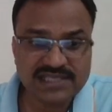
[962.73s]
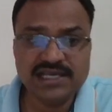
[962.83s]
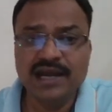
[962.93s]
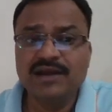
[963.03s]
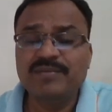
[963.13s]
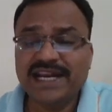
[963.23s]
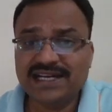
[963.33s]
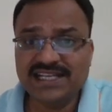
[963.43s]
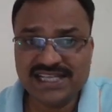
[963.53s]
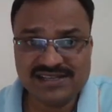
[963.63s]
as
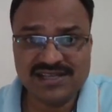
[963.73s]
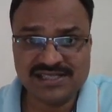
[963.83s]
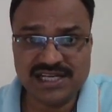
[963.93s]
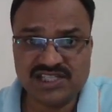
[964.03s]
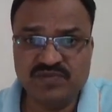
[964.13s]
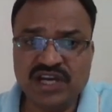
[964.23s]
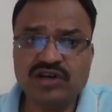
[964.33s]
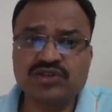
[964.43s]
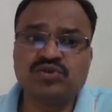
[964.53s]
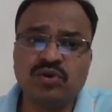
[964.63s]
fictitious assets
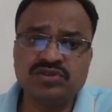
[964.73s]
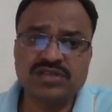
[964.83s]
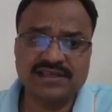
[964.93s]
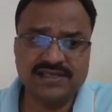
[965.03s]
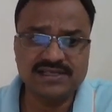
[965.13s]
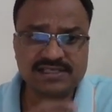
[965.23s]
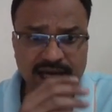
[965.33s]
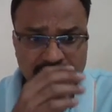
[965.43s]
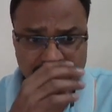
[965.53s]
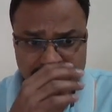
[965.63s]
because those assets
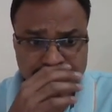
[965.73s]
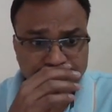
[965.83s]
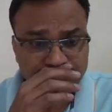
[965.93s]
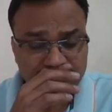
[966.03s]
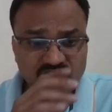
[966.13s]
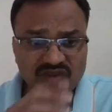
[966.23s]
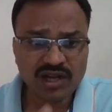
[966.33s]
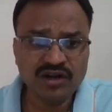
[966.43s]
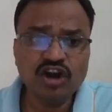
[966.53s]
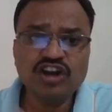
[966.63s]
are
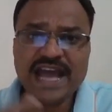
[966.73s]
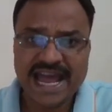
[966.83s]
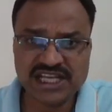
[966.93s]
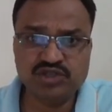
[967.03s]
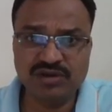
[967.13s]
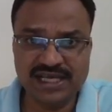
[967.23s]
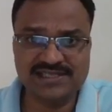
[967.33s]
not actual